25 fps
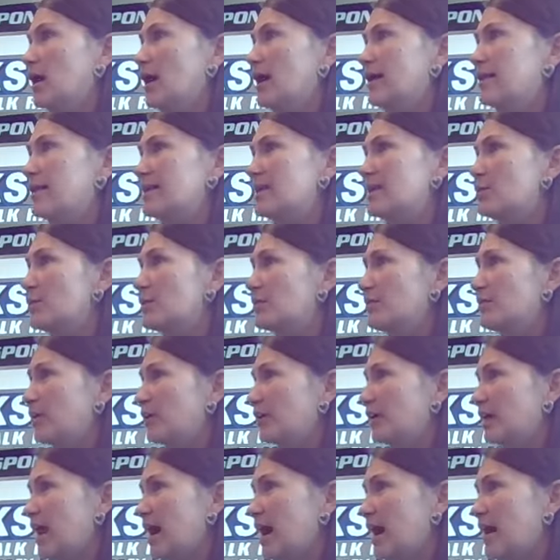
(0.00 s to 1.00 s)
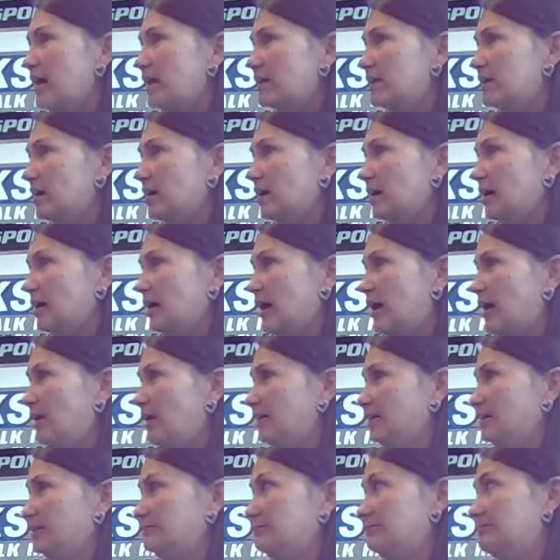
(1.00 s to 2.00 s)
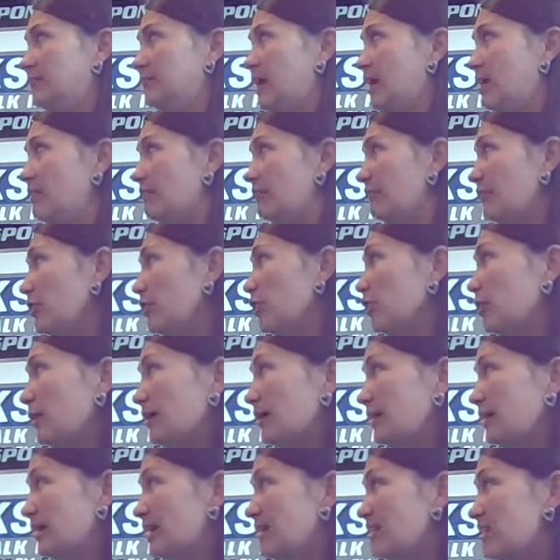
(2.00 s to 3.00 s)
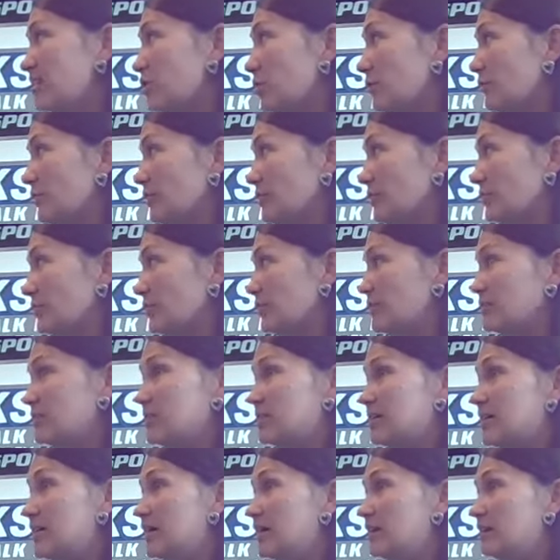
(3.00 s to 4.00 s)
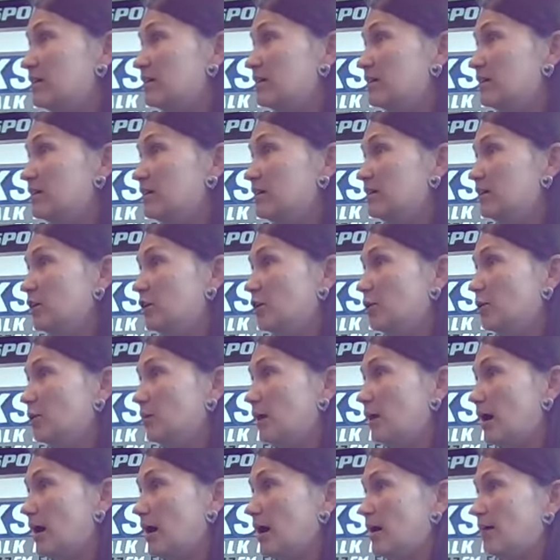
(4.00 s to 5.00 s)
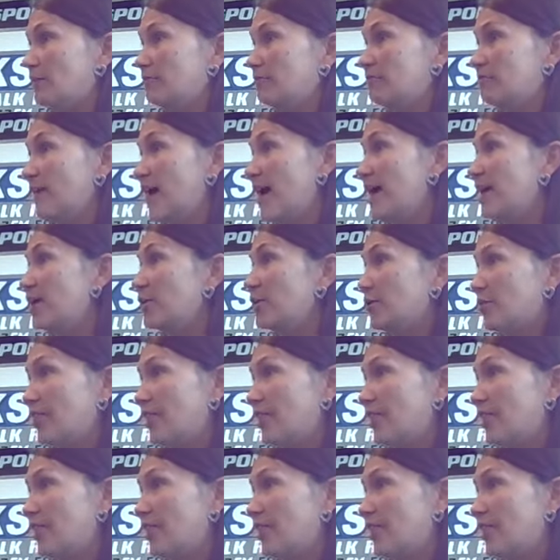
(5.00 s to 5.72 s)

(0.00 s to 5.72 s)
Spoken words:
I think we've already had a few, at least over 15, fire